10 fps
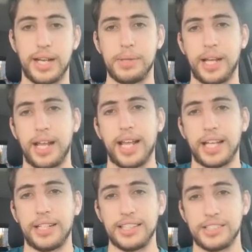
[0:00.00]
I'm like, hey,
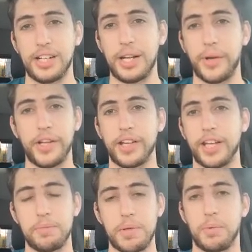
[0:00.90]
can is there any way you can
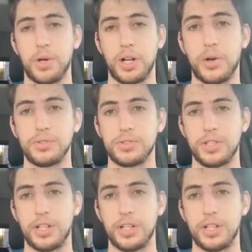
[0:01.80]
give me more loans?